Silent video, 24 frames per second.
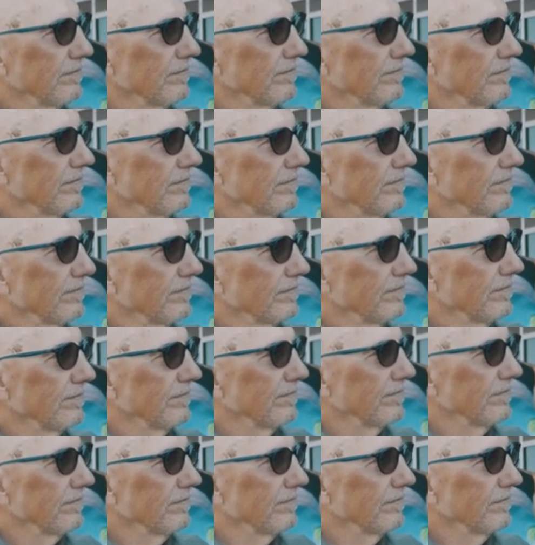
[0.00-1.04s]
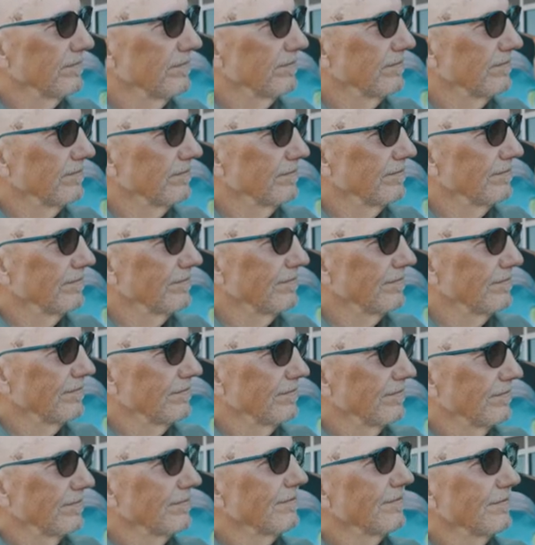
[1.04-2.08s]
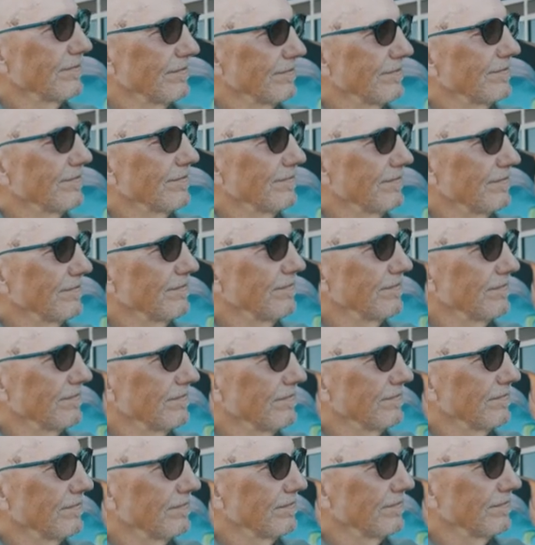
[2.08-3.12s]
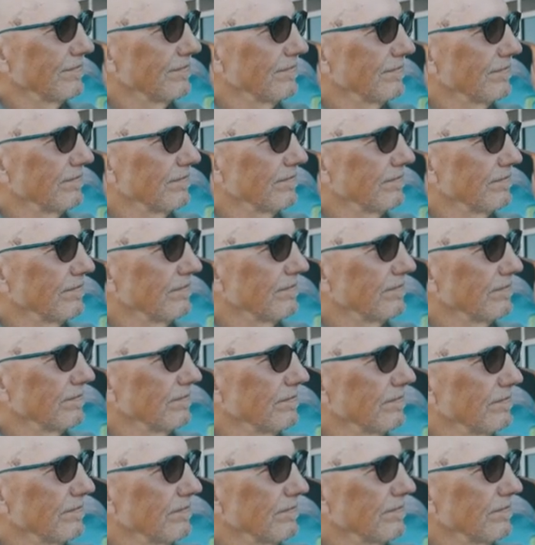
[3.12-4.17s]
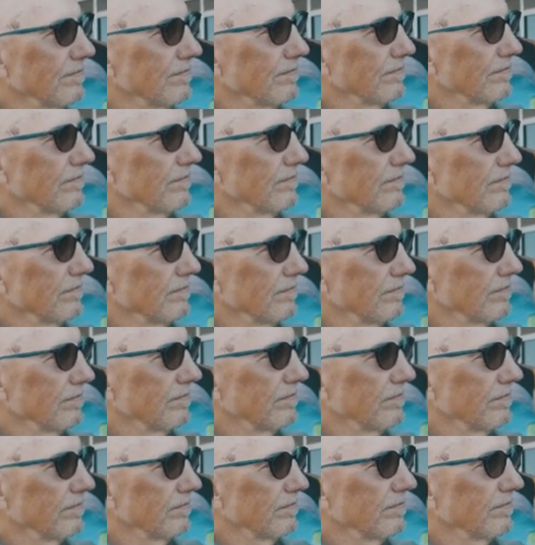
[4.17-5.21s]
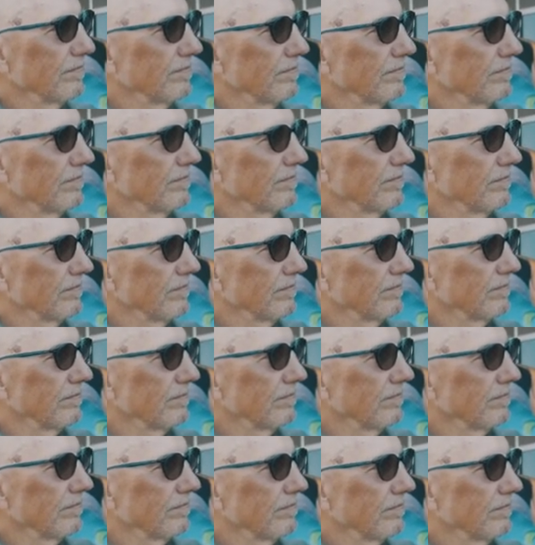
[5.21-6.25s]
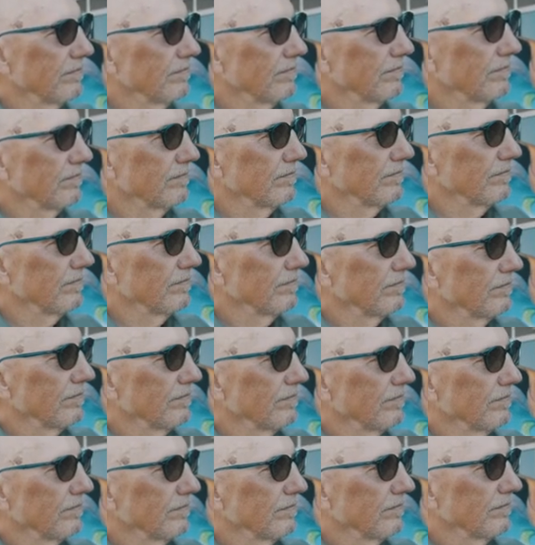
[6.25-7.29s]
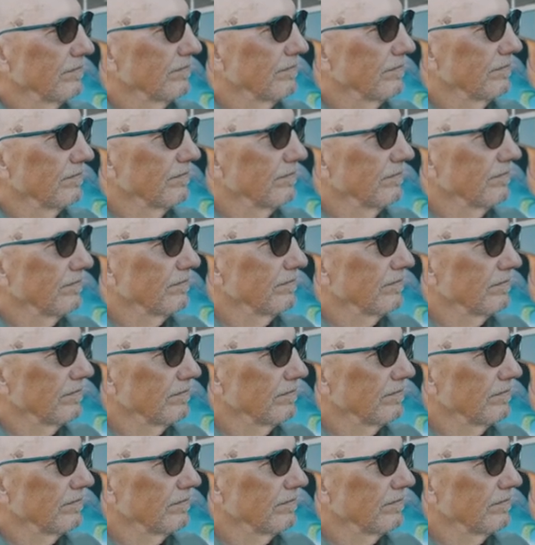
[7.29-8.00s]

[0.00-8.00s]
No words are spoken by the person on screen.